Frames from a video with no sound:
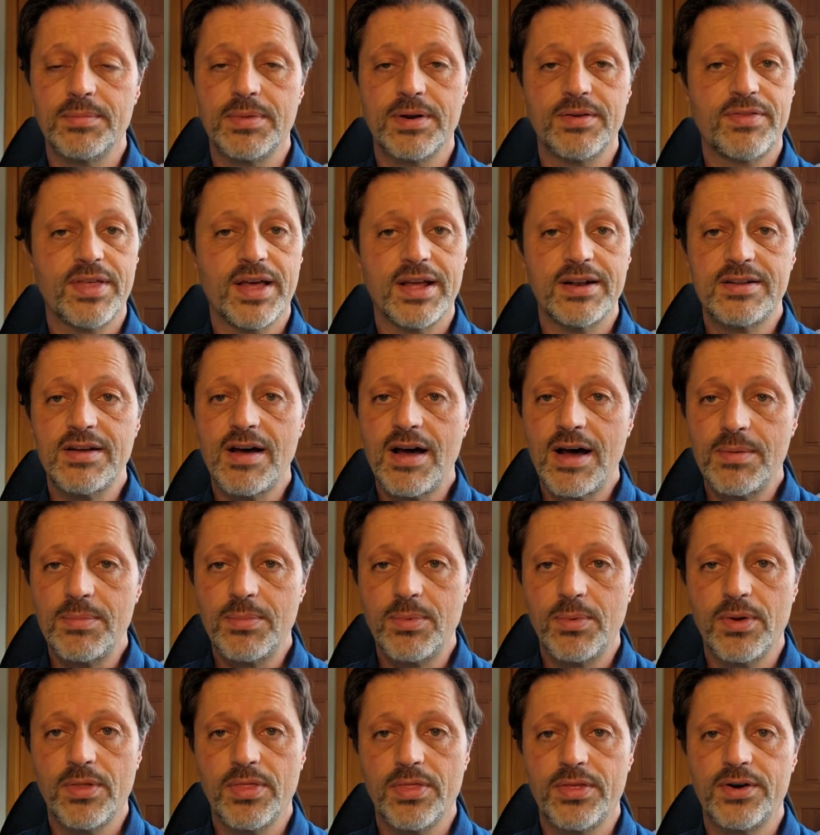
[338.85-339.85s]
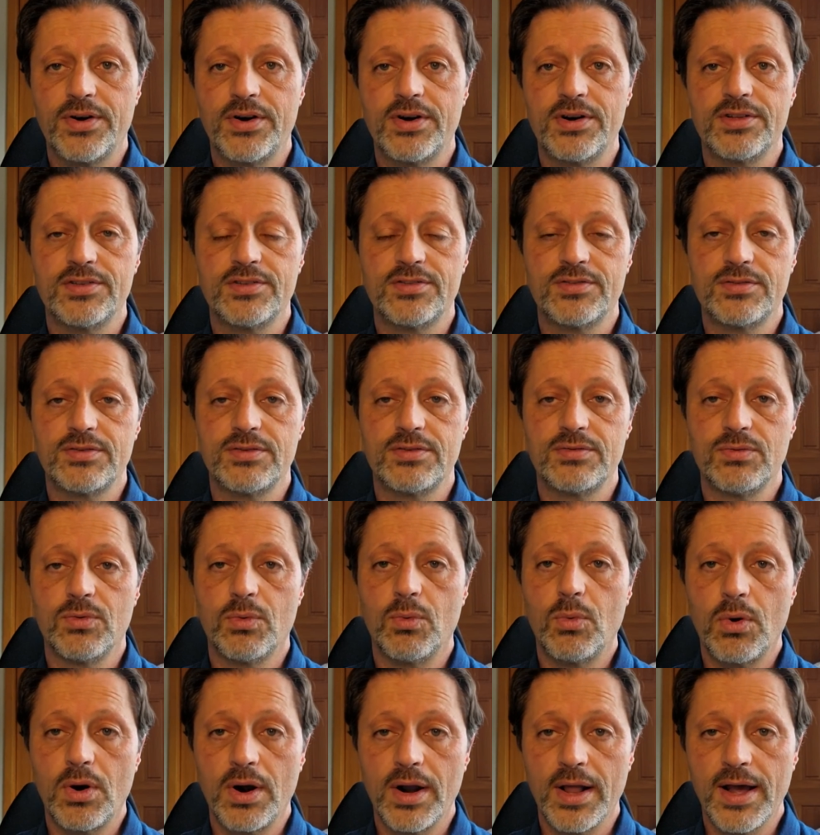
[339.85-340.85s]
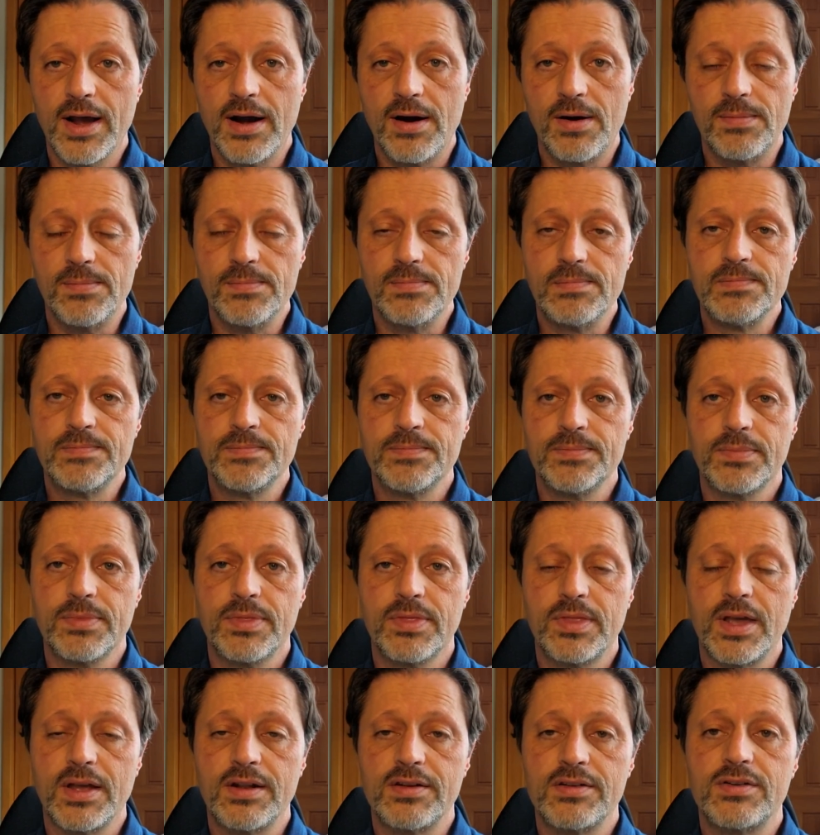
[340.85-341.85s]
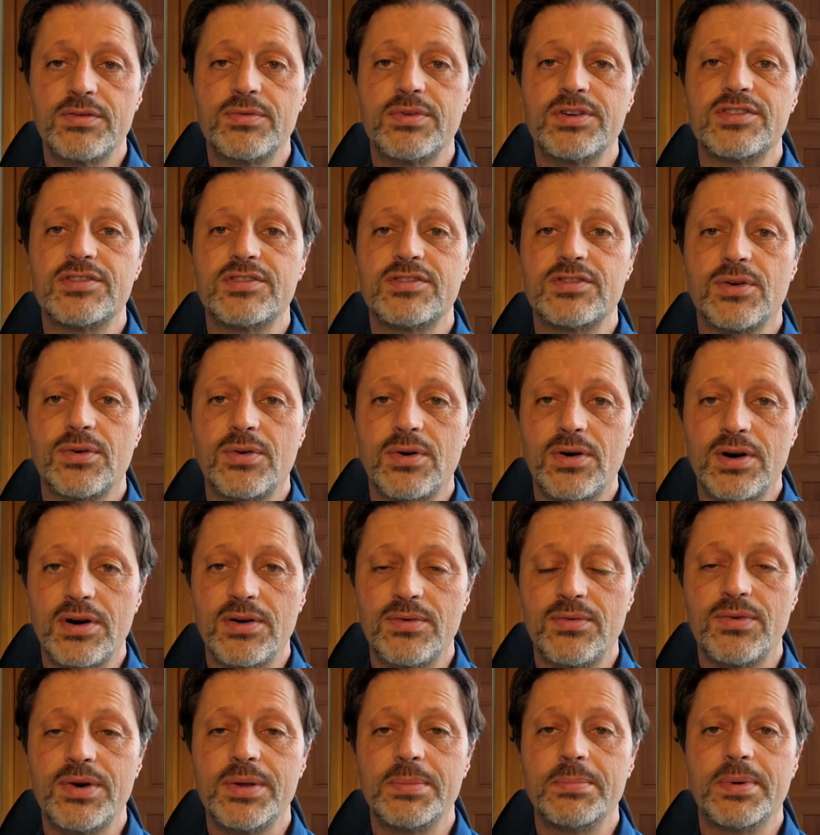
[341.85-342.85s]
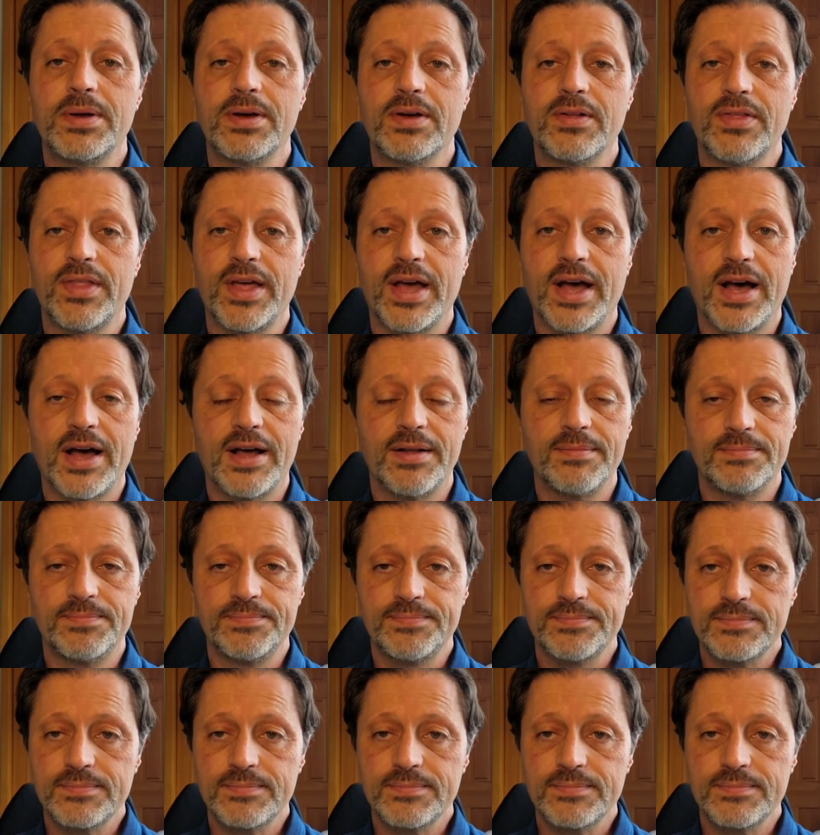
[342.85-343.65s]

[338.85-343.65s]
But if that top 1/3 is worn out, then to restore and rebuild that,